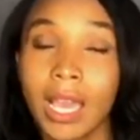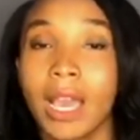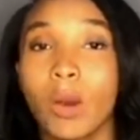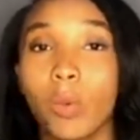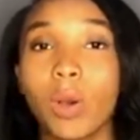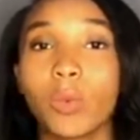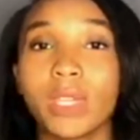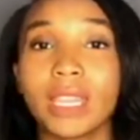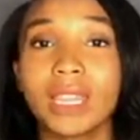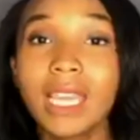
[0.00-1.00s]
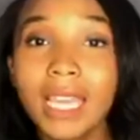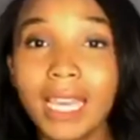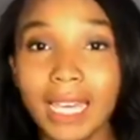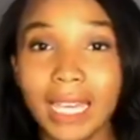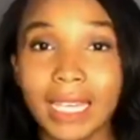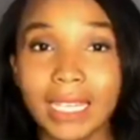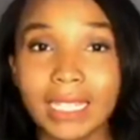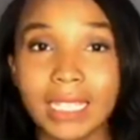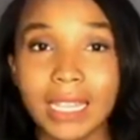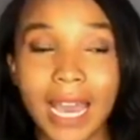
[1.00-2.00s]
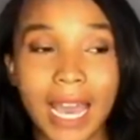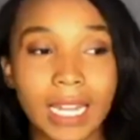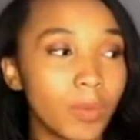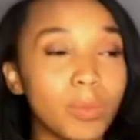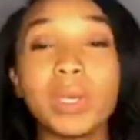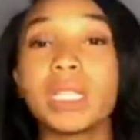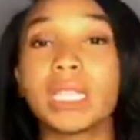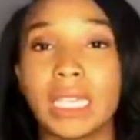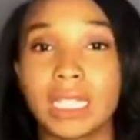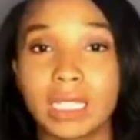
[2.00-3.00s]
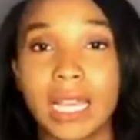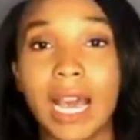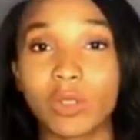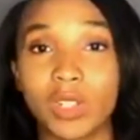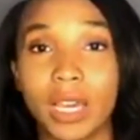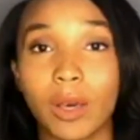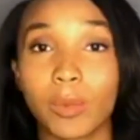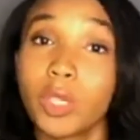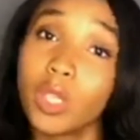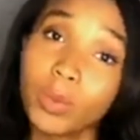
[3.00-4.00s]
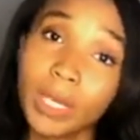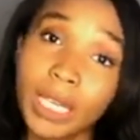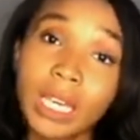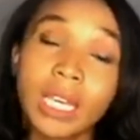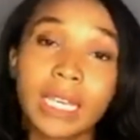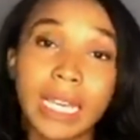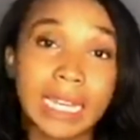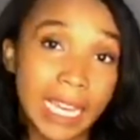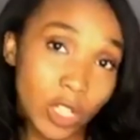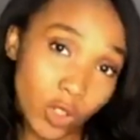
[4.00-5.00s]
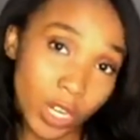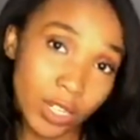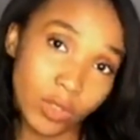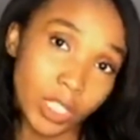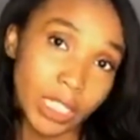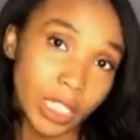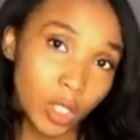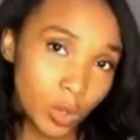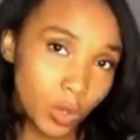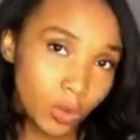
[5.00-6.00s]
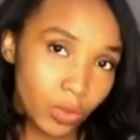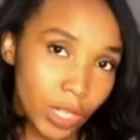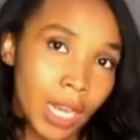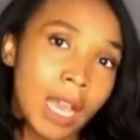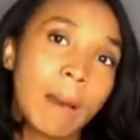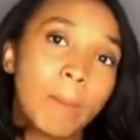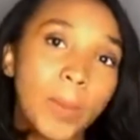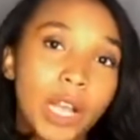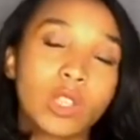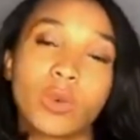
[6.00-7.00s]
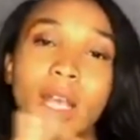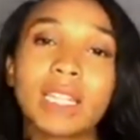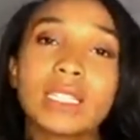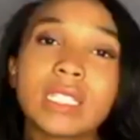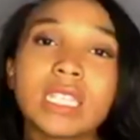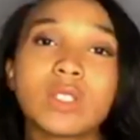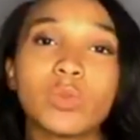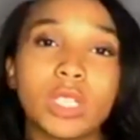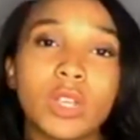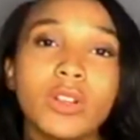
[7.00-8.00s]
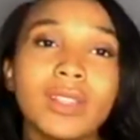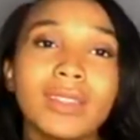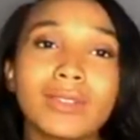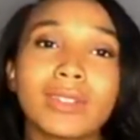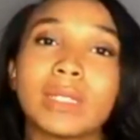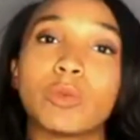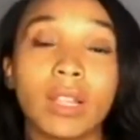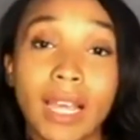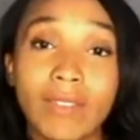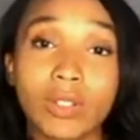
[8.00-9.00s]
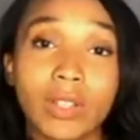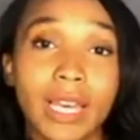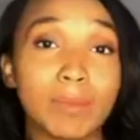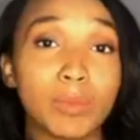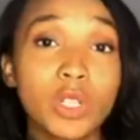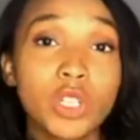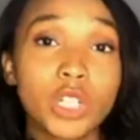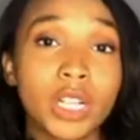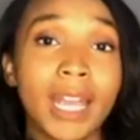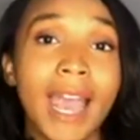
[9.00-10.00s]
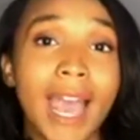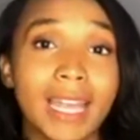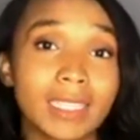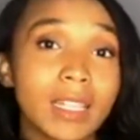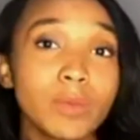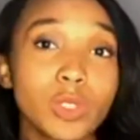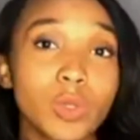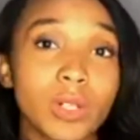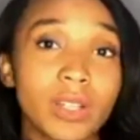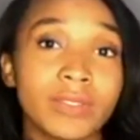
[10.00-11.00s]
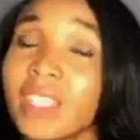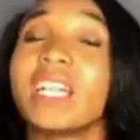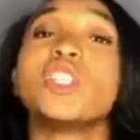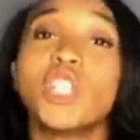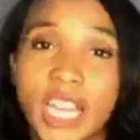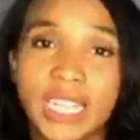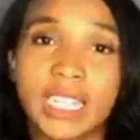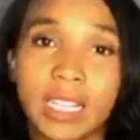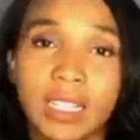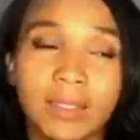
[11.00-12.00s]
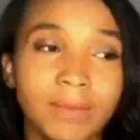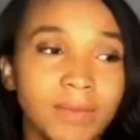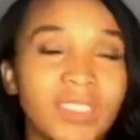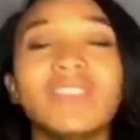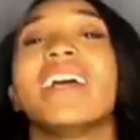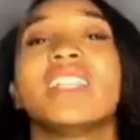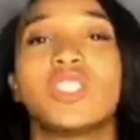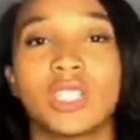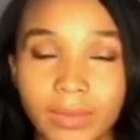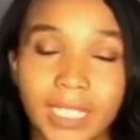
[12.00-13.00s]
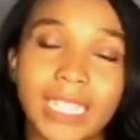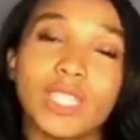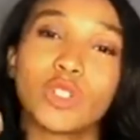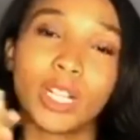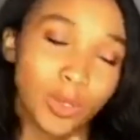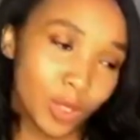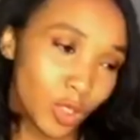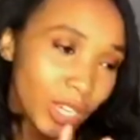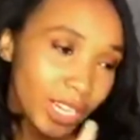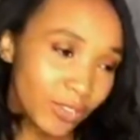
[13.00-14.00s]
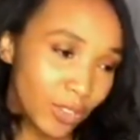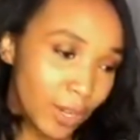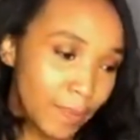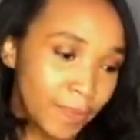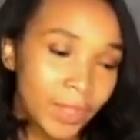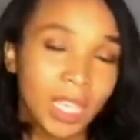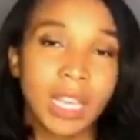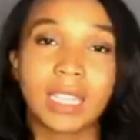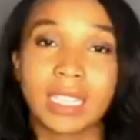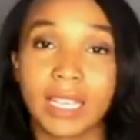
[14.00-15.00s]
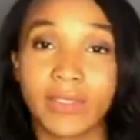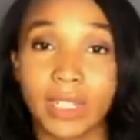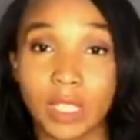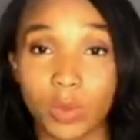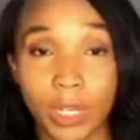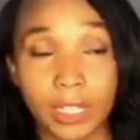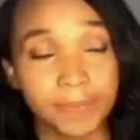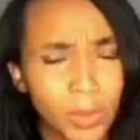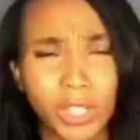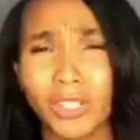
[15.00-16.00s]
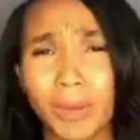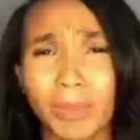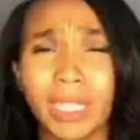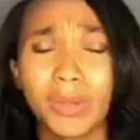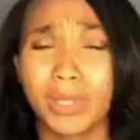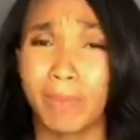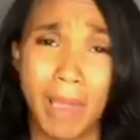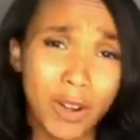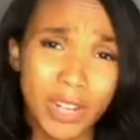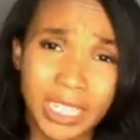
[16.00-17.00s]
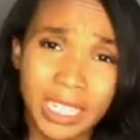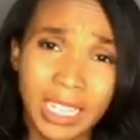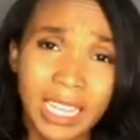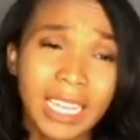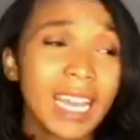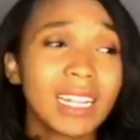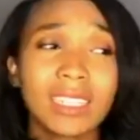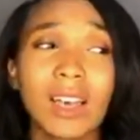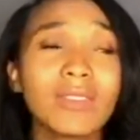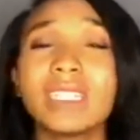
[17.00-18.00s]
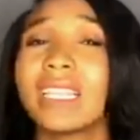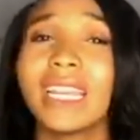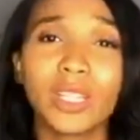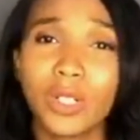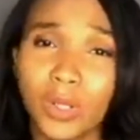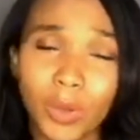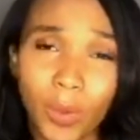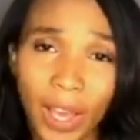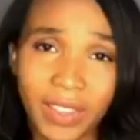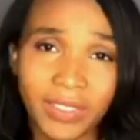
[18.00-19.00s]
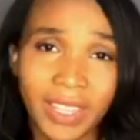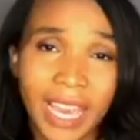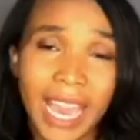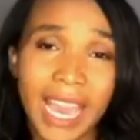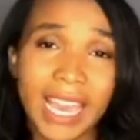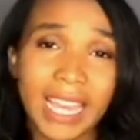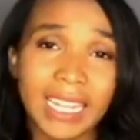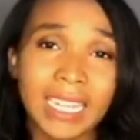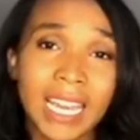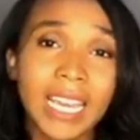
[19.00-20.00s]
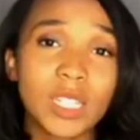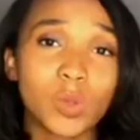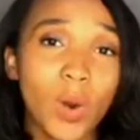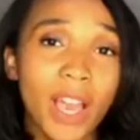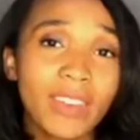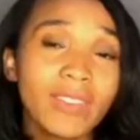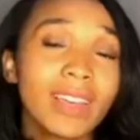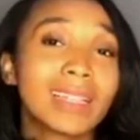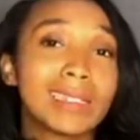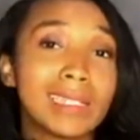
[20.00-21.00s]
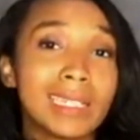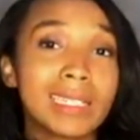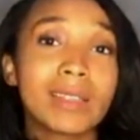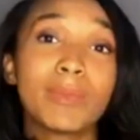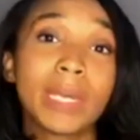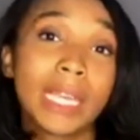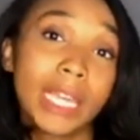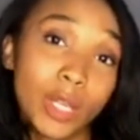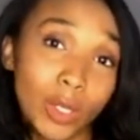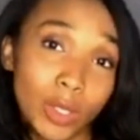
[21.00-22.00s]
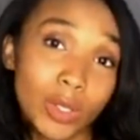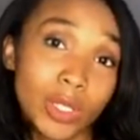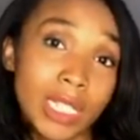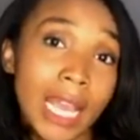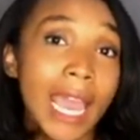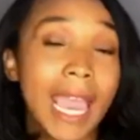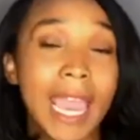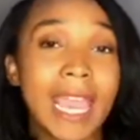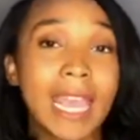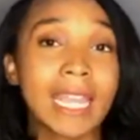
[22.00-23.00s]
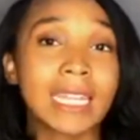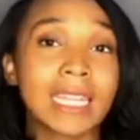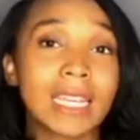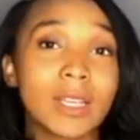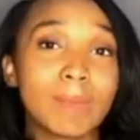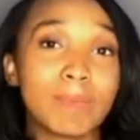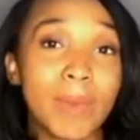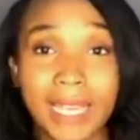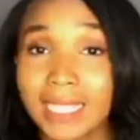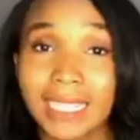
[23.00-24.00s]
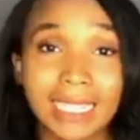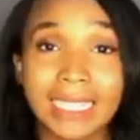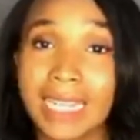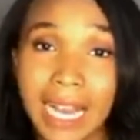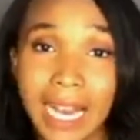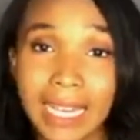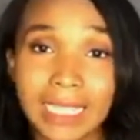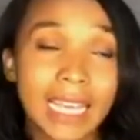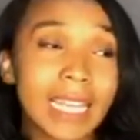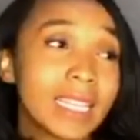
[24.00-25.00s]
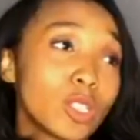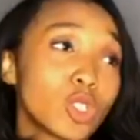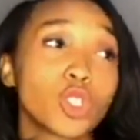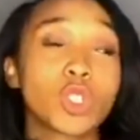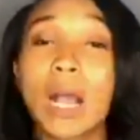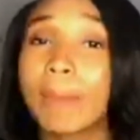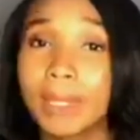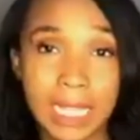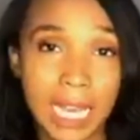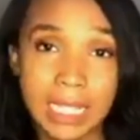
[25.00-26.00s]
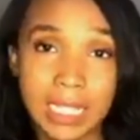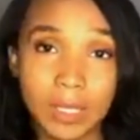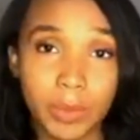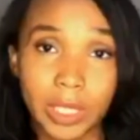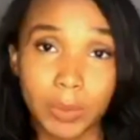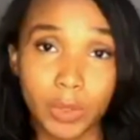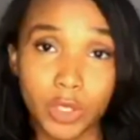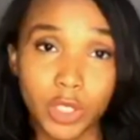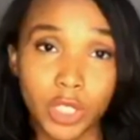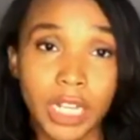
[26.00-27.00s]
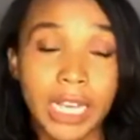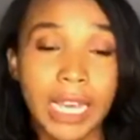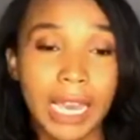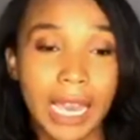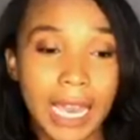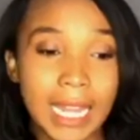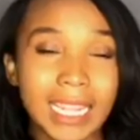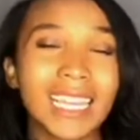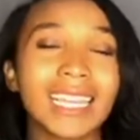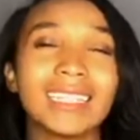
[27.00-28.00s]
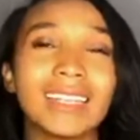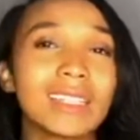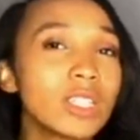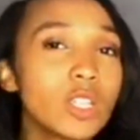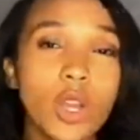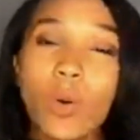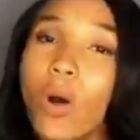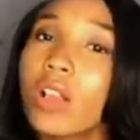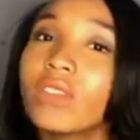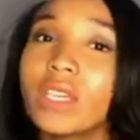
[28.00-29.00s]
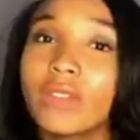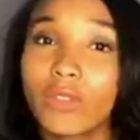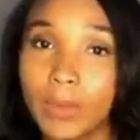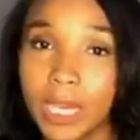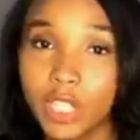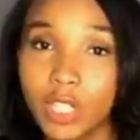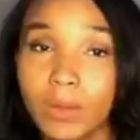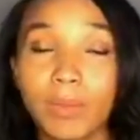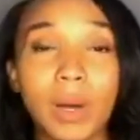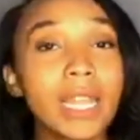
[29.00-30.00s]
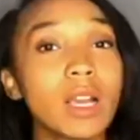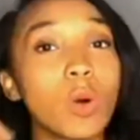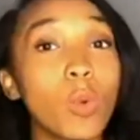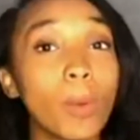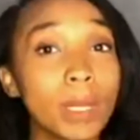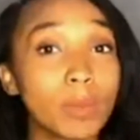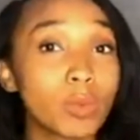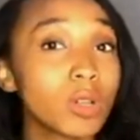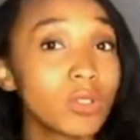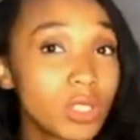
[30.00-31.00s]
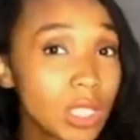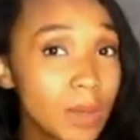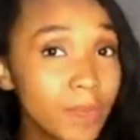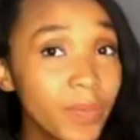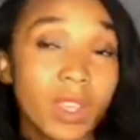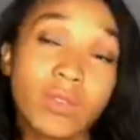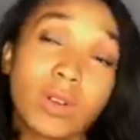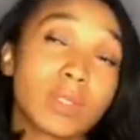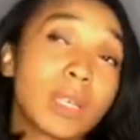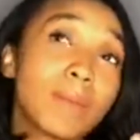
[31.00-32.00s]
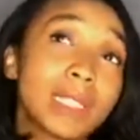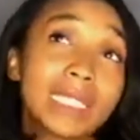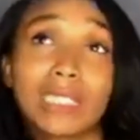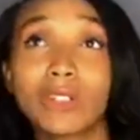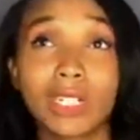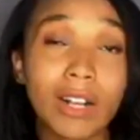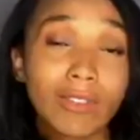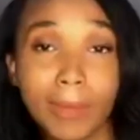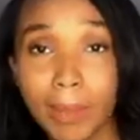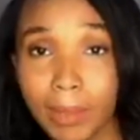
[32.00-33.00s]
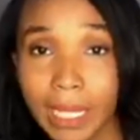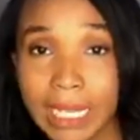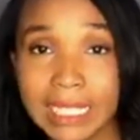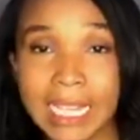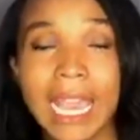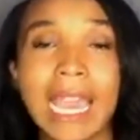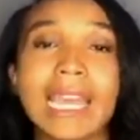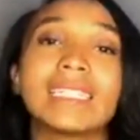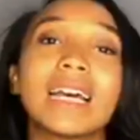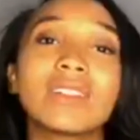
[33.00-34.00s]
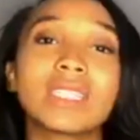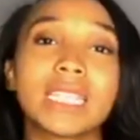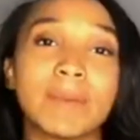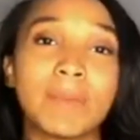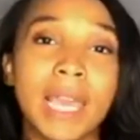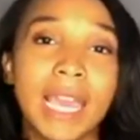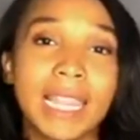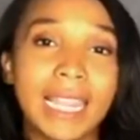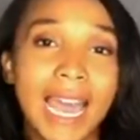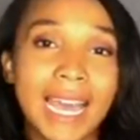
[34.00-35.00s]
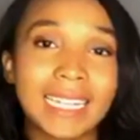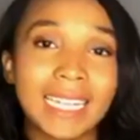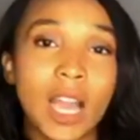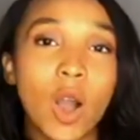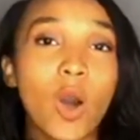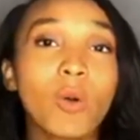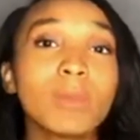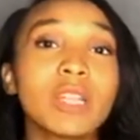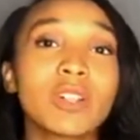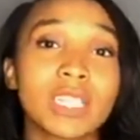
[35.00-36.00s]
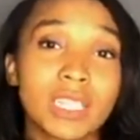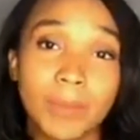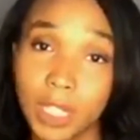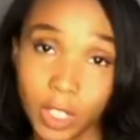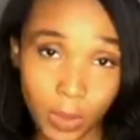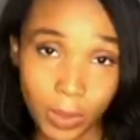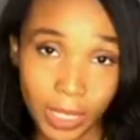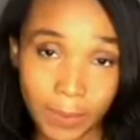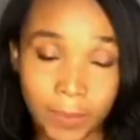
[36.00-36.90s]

What we think is that Billy is out to help Huey get A-Train for killing his girlfriend. But throughout the season, we learn that there's a deeper level, and Butcher has some sort of agenda, vengeance, that he's trying to extract from the Seven as well. We learn that Billy was married. He had a lovely lady girl wife, and his wife disappears and basically dies, and this traumatizes Billy Butcher, and he doesn't know all of the information, but a woman approaches him from some secret government place and tells him that Homelander had something to do with it.